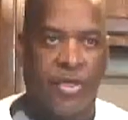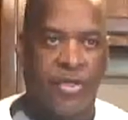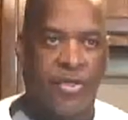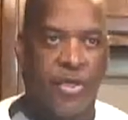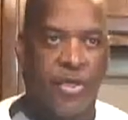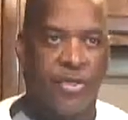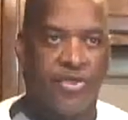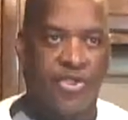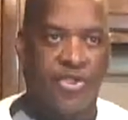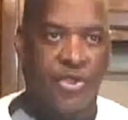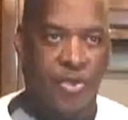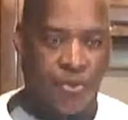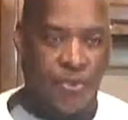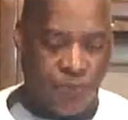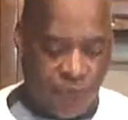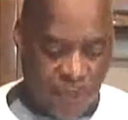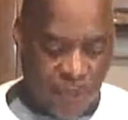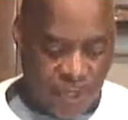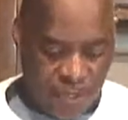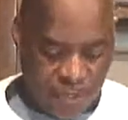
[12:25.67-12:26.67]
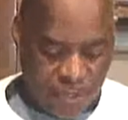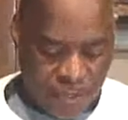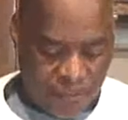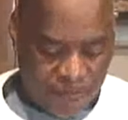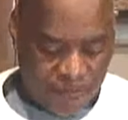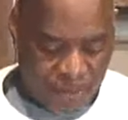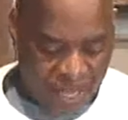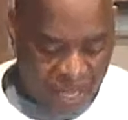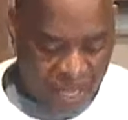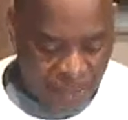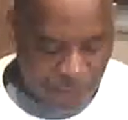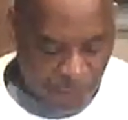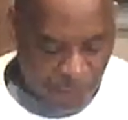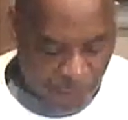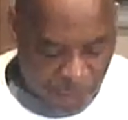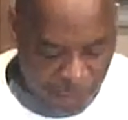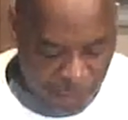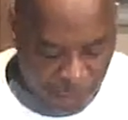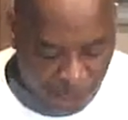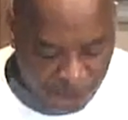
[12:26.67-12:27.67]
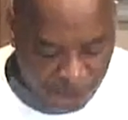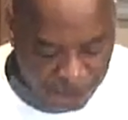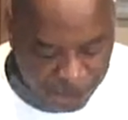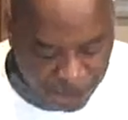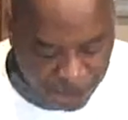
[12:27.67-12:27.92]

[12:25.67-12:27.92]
their children depend on them,